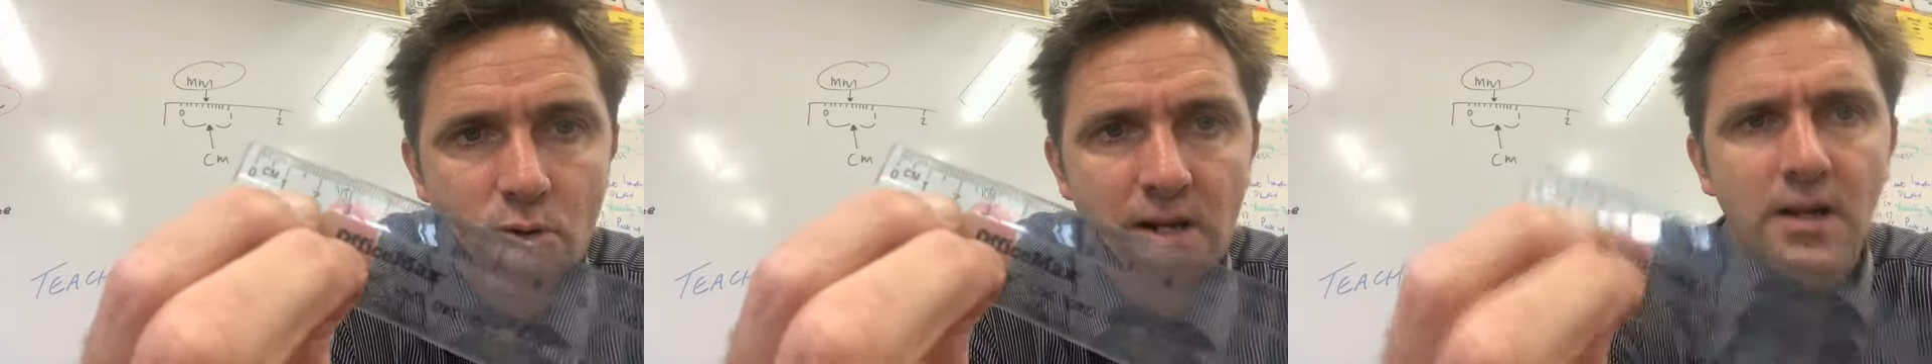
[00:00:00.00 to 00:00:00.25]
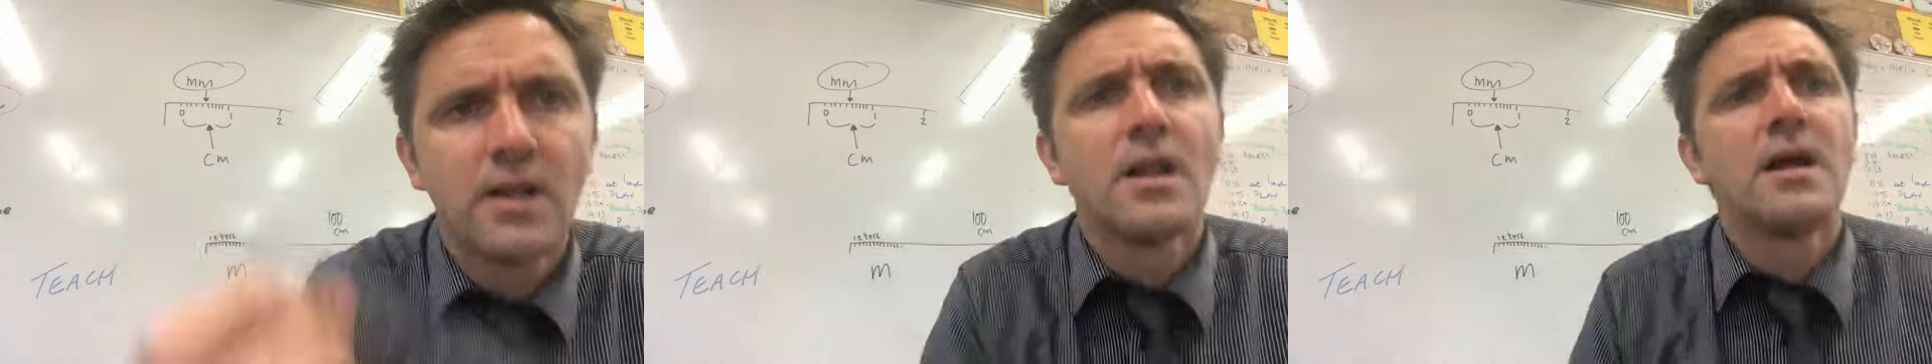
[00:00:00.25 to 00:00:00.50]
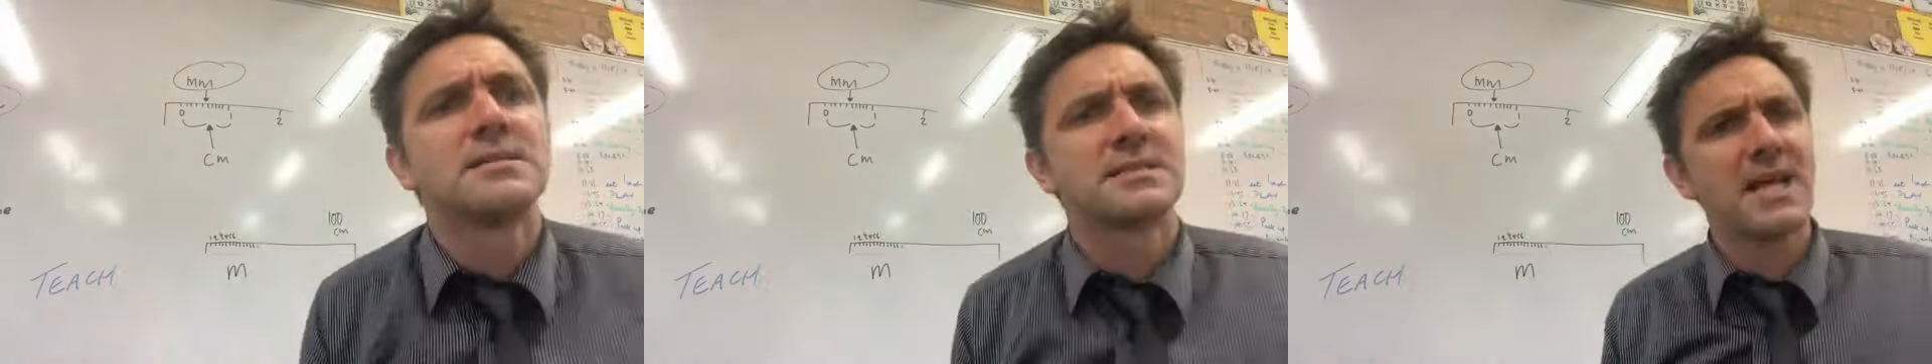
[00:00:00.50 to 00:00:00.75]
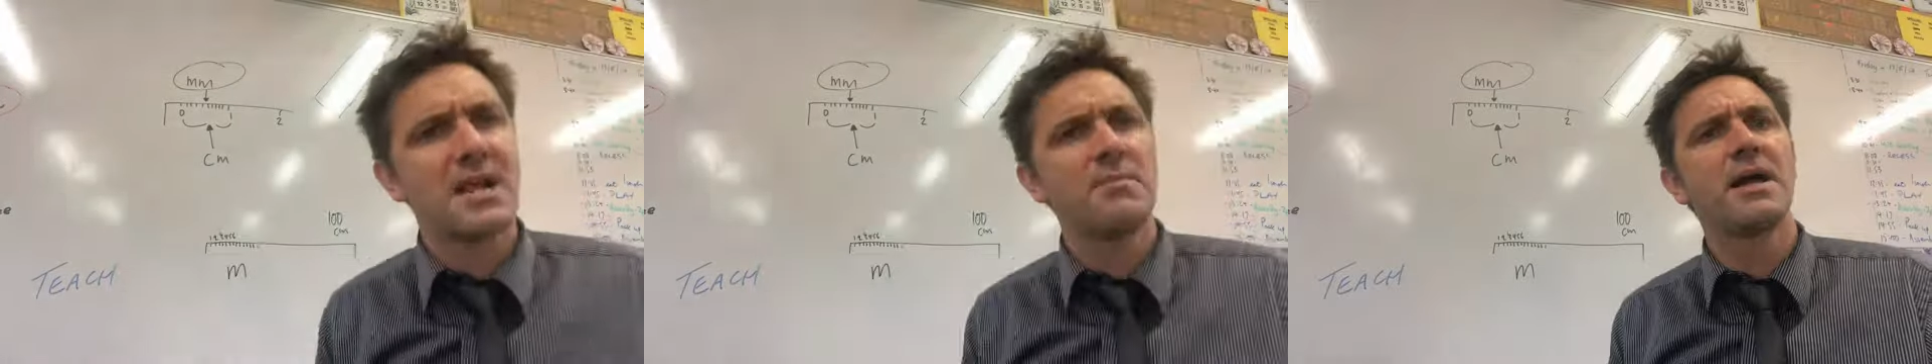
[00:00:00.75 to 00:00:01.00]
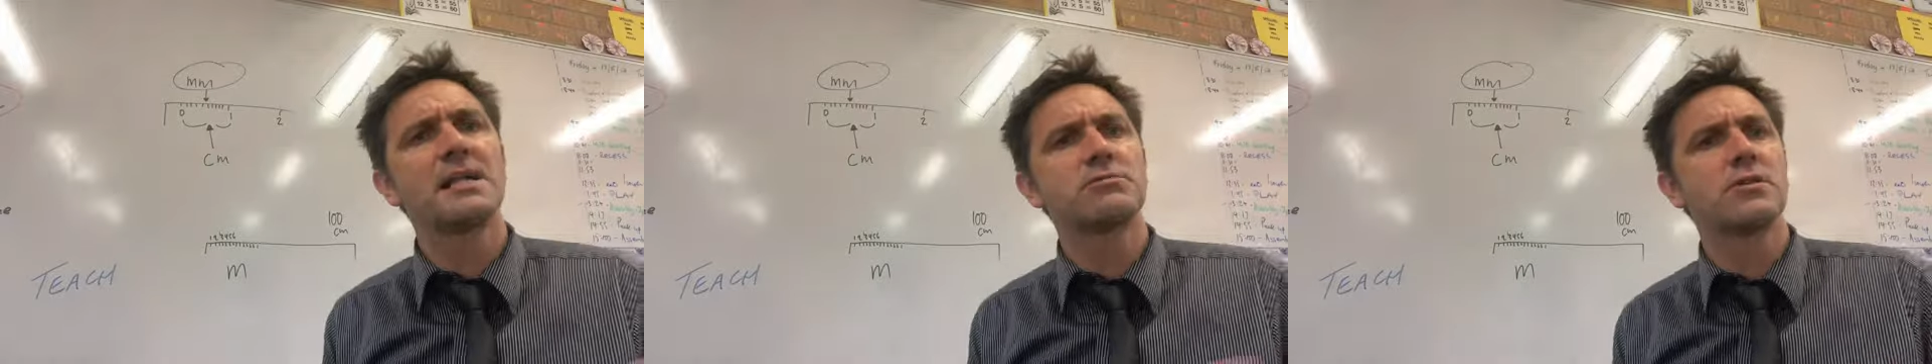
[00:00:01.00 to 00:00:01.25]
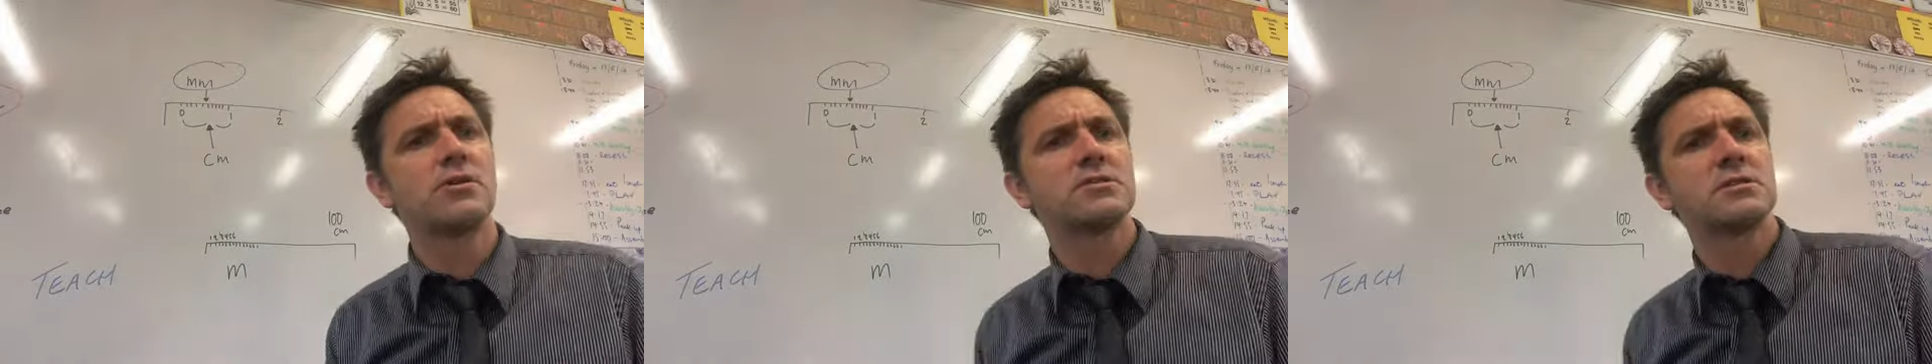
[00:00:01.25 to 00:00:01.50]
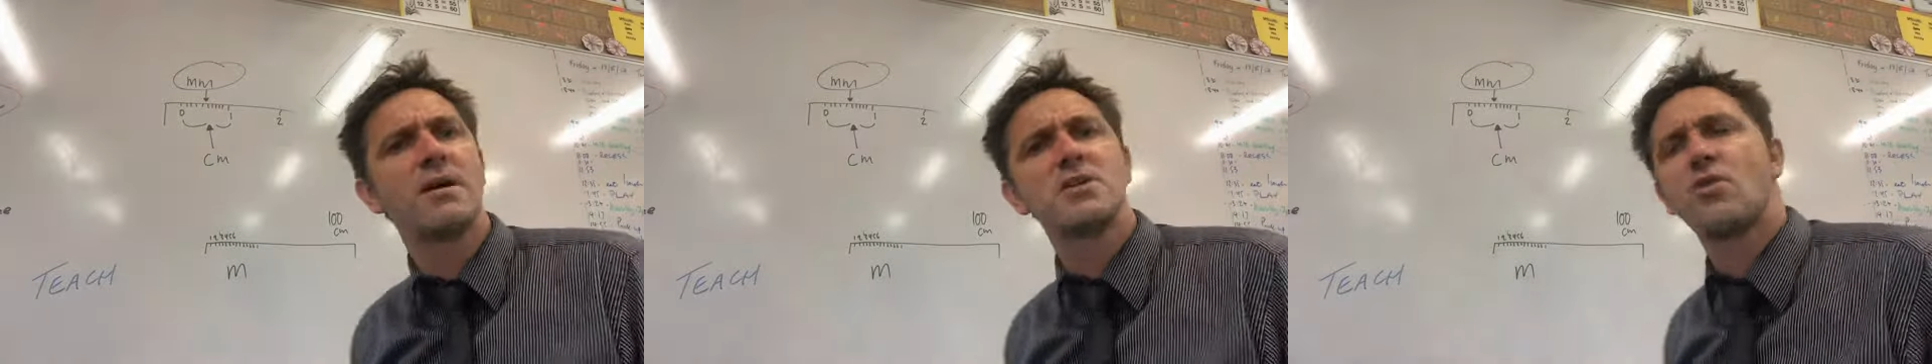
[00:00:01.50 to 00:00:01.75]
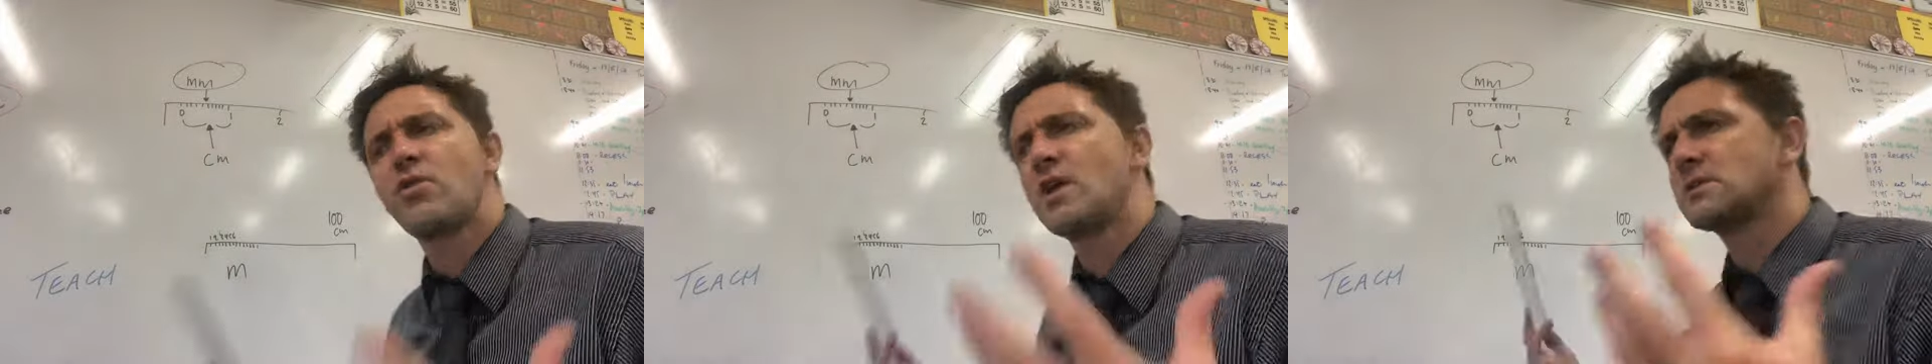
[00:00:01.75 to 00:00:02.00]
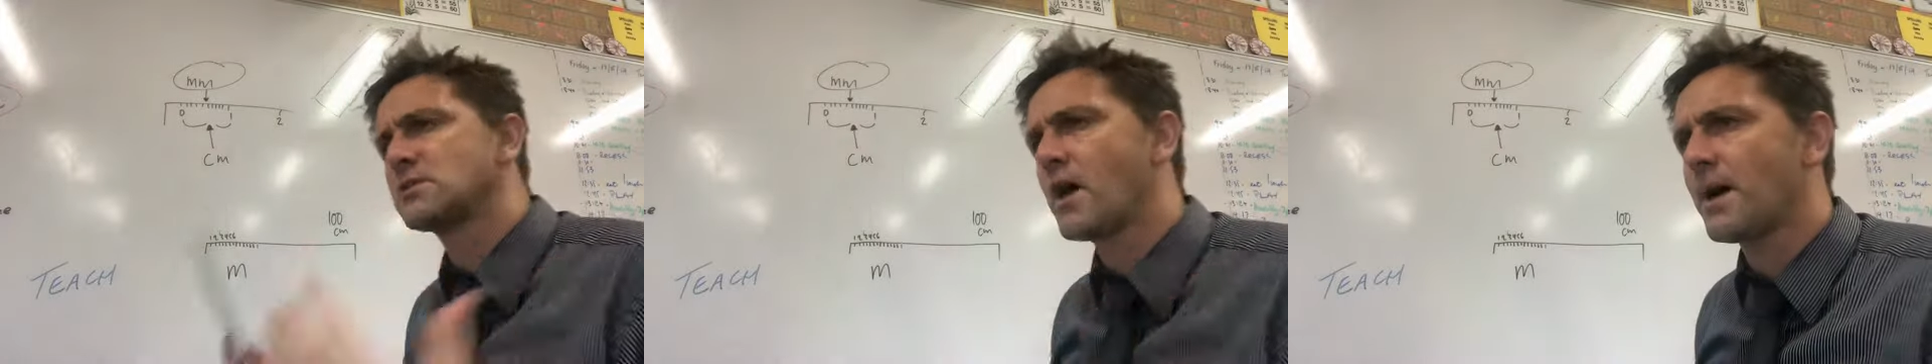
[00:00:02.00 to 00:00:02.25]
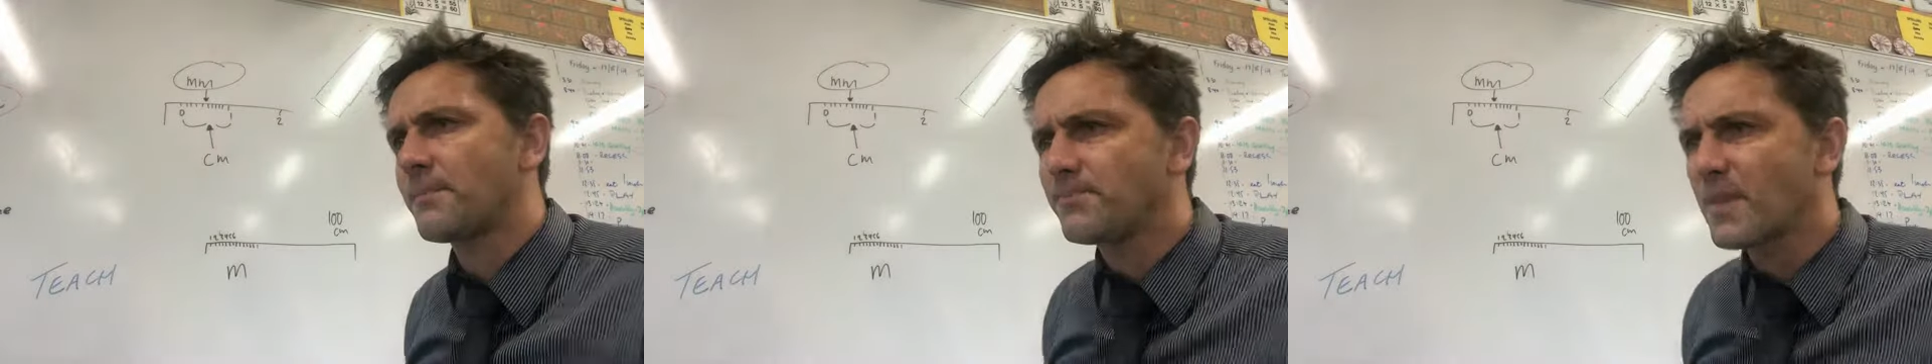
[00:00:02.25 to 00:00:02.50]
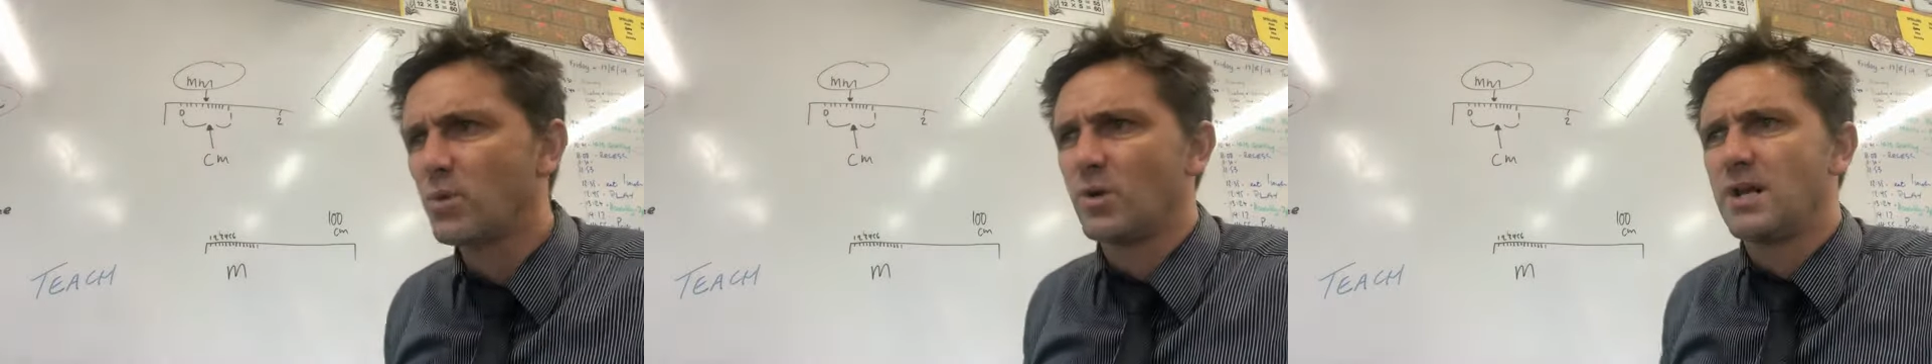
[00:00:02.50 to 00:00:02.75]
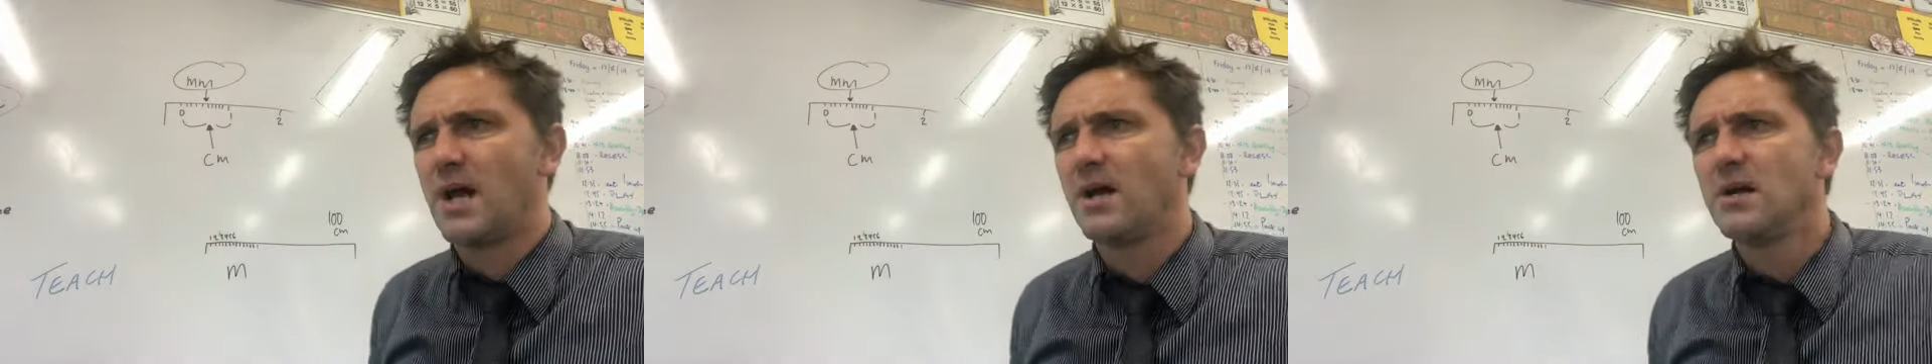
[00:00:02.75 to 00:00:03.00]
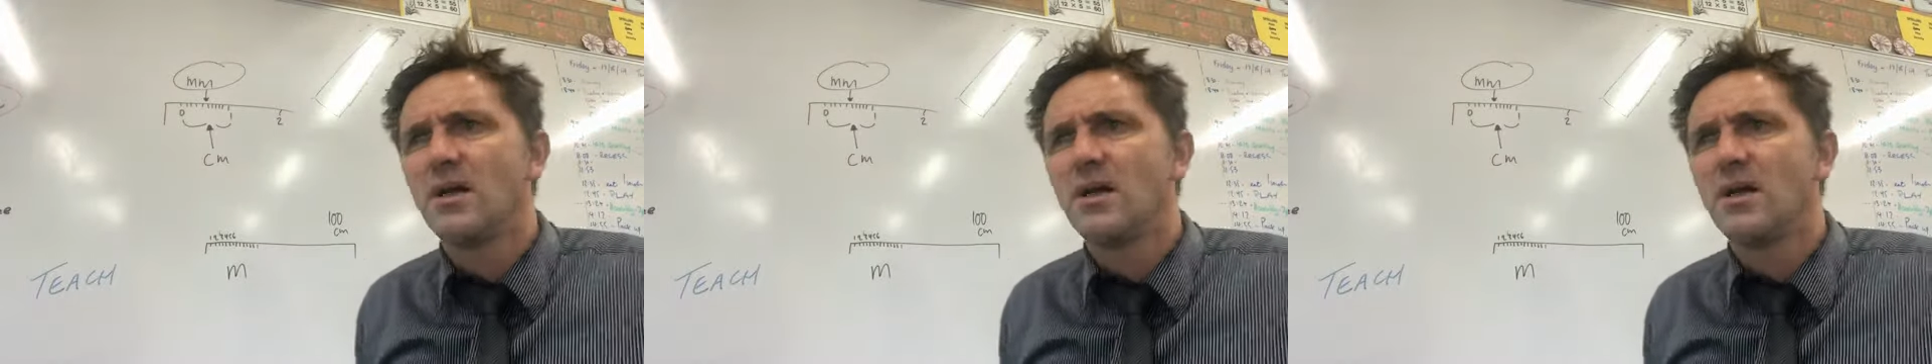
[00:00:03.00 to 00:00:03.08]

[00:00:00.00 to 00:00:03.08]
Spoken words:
And centimetres we use to measure things like, well, you know,